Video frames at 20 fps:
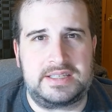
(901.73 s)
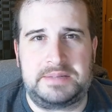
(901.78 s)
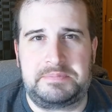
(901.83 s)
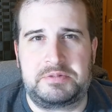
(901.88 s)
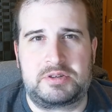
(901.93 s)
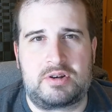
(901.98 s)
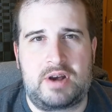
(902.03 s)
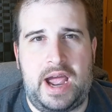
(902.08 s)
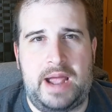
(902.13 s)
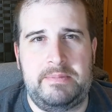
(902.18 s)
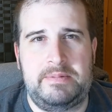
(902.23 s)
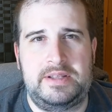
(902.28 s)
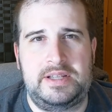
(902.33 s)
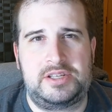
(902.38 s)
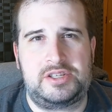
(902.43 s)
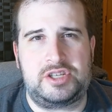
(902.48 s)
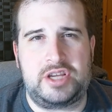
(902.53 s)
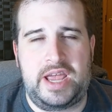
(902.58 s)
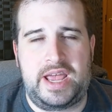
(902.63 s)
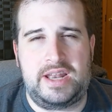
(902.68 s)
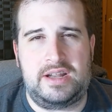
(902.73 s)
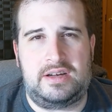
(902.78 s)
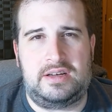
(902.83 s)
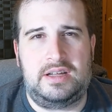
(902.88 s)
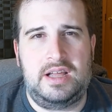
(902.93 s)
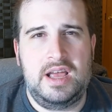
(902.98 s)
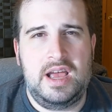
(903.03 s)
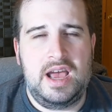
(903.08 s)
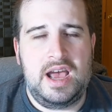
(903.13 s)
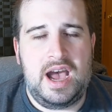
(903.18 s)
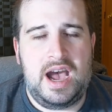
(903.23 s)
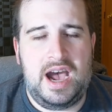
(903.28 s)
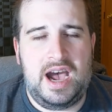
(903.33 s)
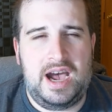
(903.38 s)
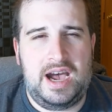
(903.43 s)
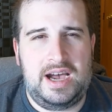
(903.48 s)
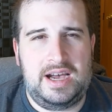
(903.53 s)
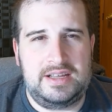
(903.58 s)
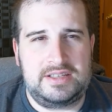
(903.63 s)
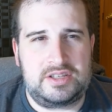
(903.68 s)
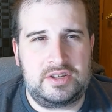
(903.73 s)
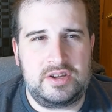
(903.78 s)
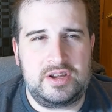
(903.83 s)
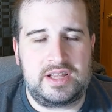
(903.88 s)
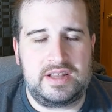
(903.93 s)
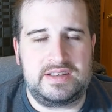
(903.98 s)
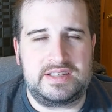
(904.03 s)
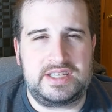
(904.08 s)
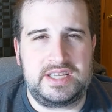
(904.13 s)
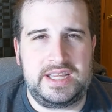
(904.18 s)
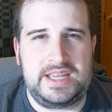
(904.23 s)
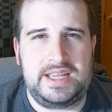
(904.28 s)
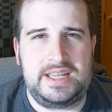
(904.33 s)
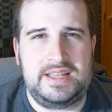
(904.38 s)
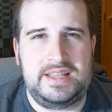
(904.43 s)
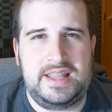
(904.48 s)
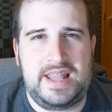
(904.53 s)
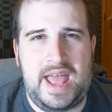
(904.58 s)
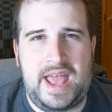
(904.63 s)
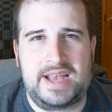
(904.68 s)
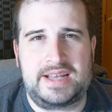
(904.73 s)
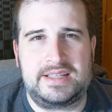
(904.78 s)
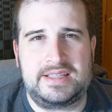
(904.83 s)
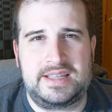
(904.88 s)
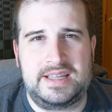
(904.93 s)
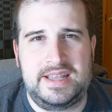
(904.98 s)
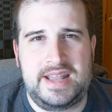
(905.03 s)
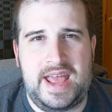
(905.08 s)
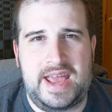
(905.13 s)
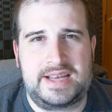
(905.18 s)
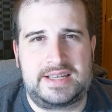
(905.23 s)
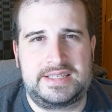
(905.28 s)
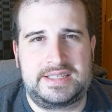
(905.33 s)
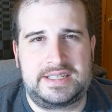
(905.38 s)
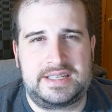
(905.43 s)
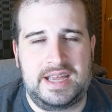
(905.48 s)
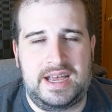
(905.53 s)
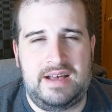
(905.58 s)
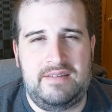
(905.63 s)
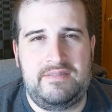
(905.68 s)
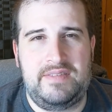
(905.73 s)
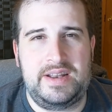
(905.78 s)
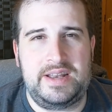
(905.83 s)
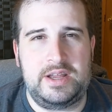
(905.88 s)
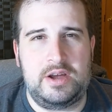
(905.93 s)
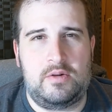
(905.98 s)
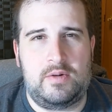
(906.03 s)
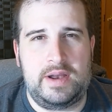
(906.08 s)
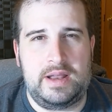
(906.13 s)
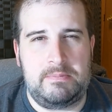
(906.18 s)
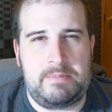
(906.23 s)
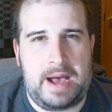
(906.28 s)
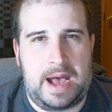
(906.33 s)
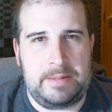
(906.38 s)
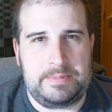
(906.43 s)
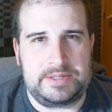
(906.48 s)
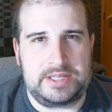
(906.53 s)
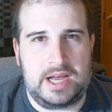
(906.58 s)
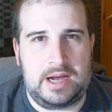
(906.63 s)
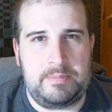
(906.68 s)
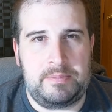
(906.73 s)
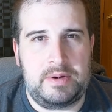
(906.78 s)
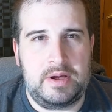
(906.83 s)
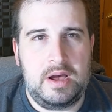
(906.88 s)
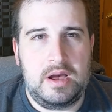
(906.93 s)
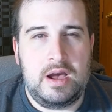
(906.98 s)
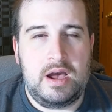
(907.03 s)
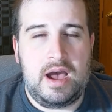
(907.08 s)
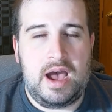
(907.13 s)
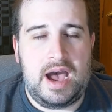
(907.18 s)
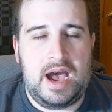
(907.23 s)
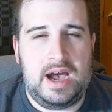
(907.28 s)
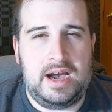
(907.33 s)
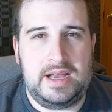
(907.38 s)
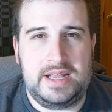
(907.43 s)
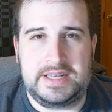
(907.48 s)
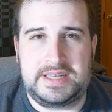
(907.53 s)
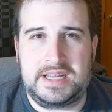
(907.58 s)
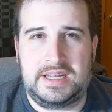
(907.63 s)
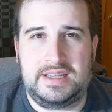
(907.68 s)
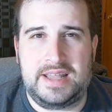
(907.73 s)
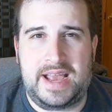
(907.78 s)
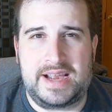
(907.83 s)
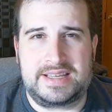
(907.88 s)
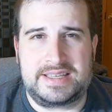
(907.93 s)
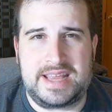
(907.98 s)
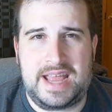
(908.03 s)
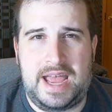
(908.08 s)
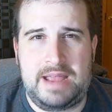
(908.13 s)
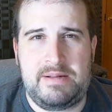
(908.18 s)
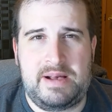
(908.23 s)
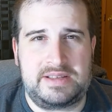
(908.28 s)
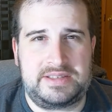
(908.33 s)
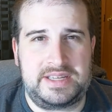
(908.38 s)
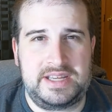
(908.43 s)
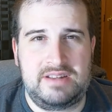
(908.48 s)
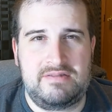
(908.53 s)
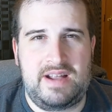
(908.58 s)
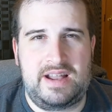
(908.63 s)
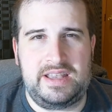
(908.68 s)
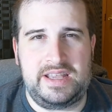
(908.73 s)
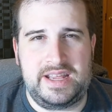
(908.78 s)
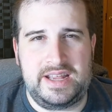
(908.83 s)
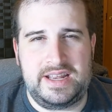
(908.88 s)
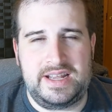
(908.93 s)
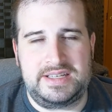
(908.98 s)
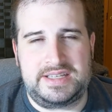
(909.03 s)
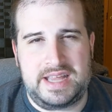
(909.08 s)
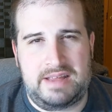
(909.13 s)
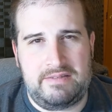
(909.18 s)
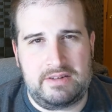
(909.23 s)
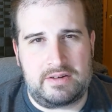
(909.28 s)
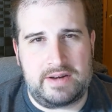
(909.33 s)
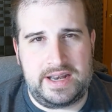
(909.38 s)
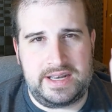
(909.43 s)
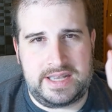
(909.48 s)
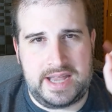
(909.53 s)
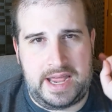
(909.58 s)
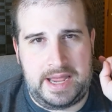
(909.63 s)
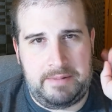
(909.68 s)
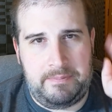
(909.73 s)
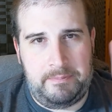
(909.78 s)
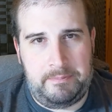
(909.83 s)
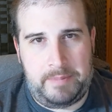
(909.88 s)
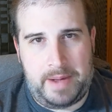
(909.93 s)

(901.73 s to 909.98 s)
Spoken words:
subscribe to this channel so you can see the next video when it pops up. Until next time, I'll see you around the internet. Have a great day.